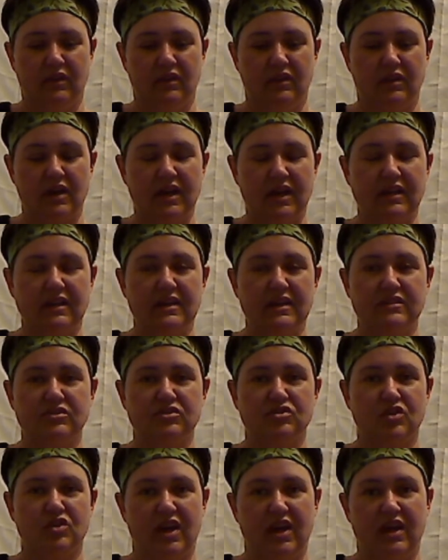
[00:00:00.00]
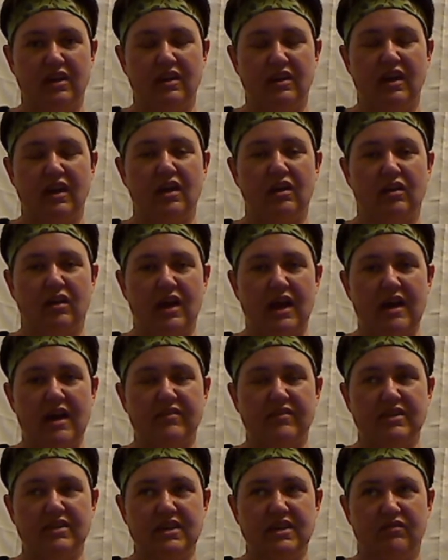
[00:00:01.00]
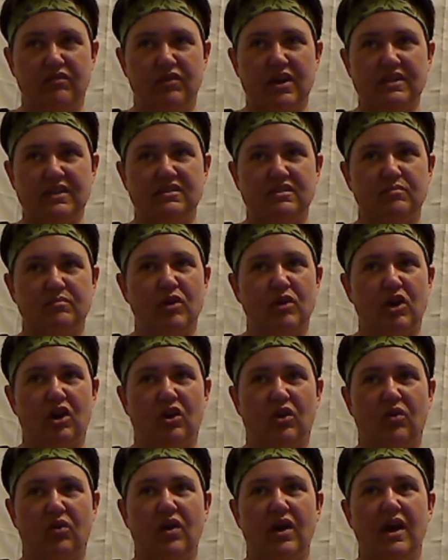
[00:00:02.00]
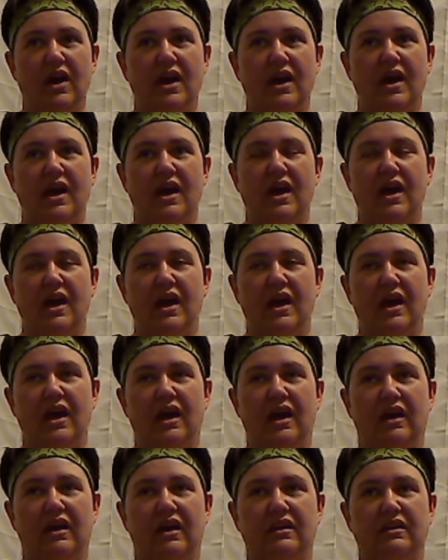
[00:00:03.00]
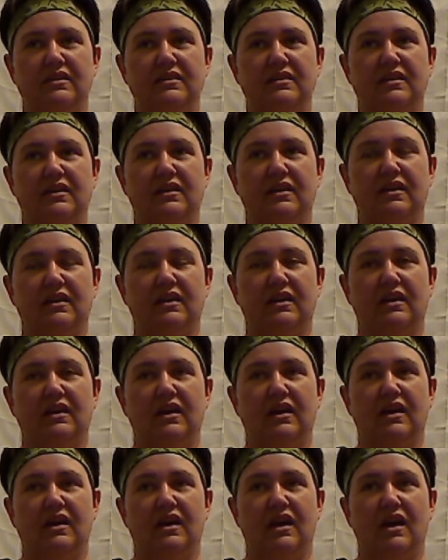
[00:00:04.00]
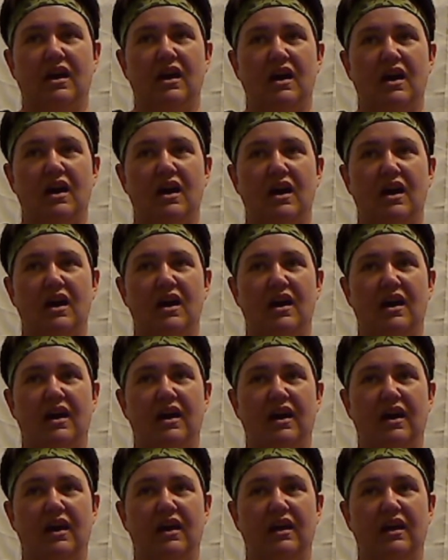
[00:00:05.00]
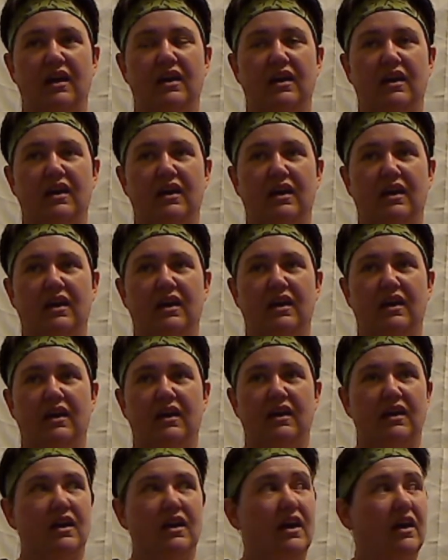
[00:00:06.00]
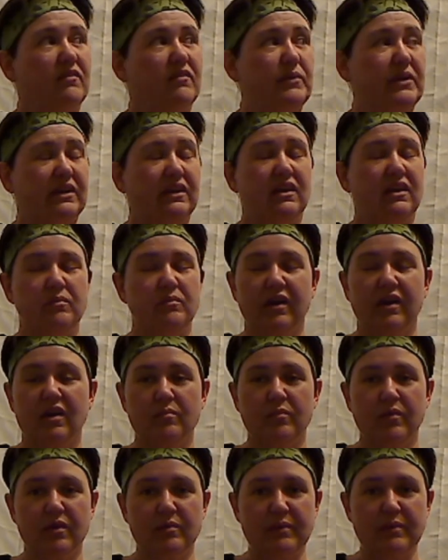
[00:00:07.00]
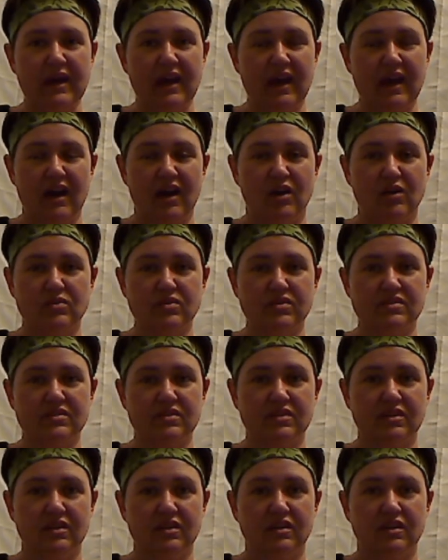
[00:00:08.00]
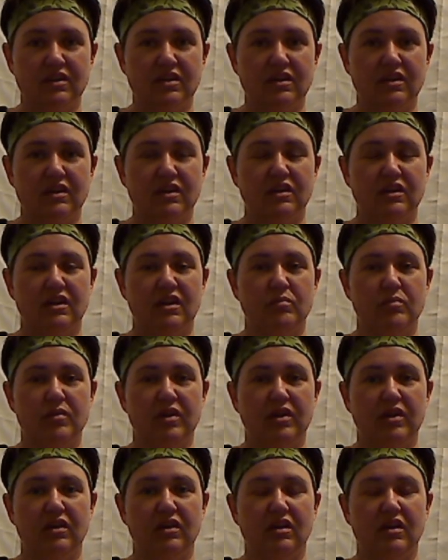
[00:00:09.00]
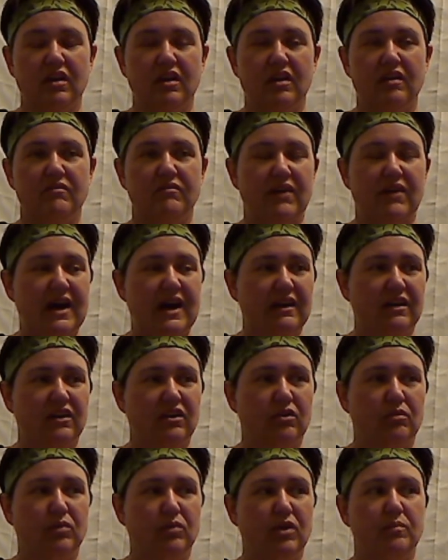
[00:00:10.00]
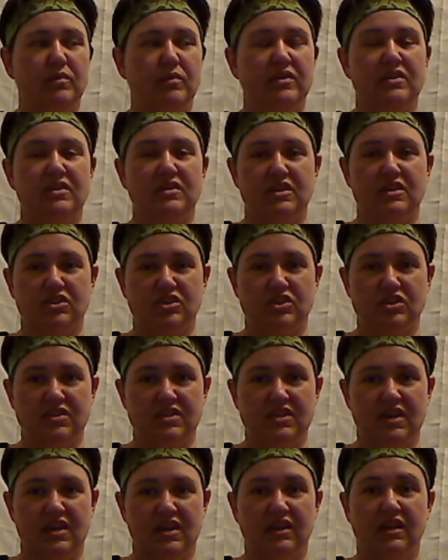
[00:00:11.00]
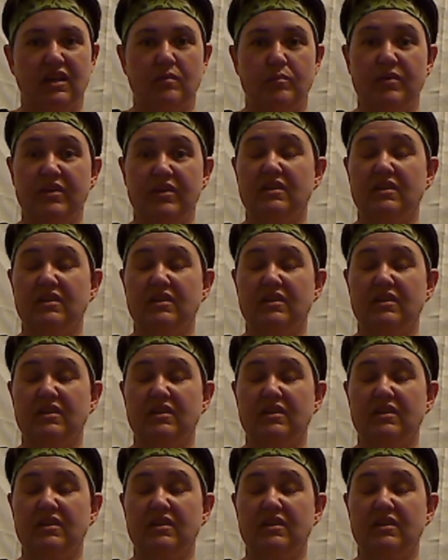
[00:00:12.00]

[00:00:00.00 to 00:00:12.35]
days straight, and I'll have a day of rest tomorrow. And I have been keeping up on my house, keeping it vacuumed, keeping the dishes done, keeping the